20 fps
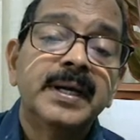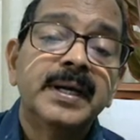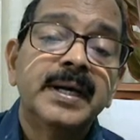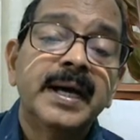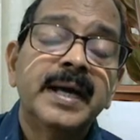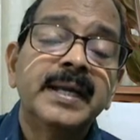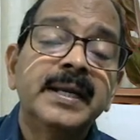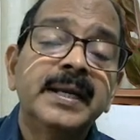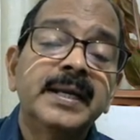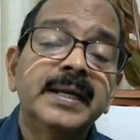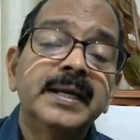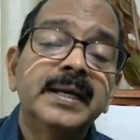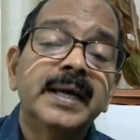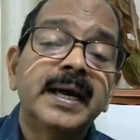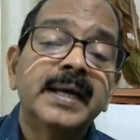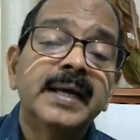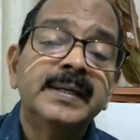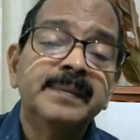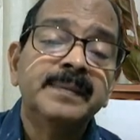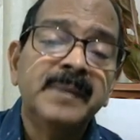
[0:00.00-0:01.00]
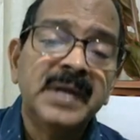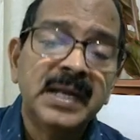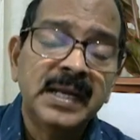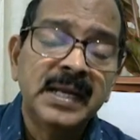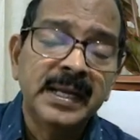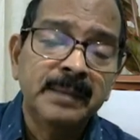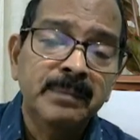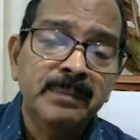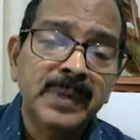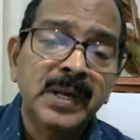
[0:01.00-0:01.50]
and
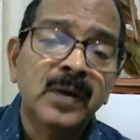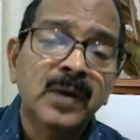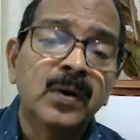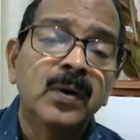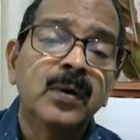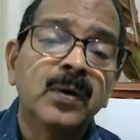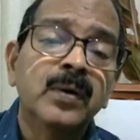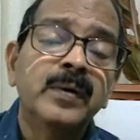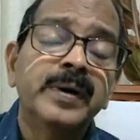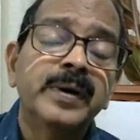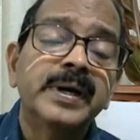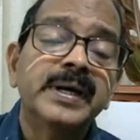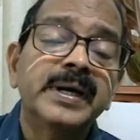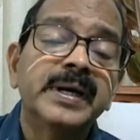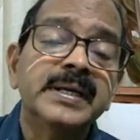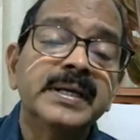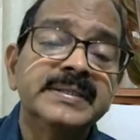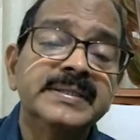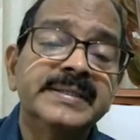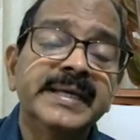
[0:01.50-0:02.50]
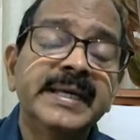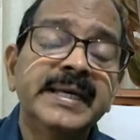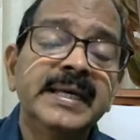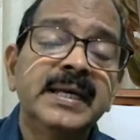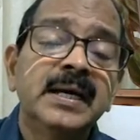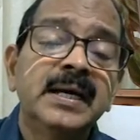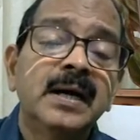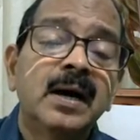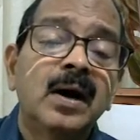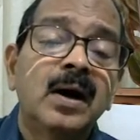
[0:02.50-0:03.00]
immediately below is the
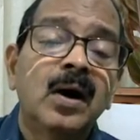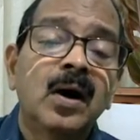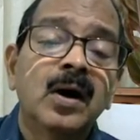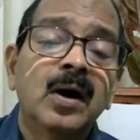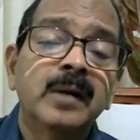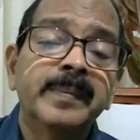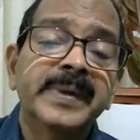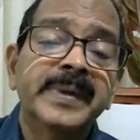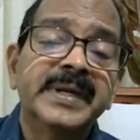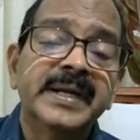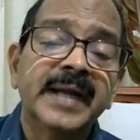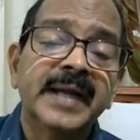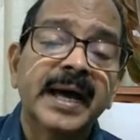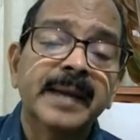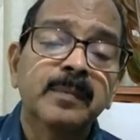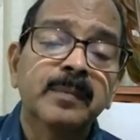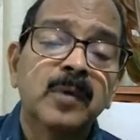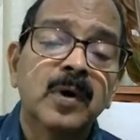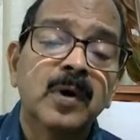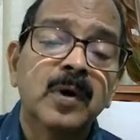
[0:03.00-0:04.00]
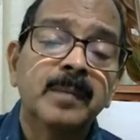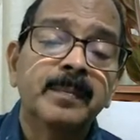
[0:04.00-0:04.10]
orbit and eyeball,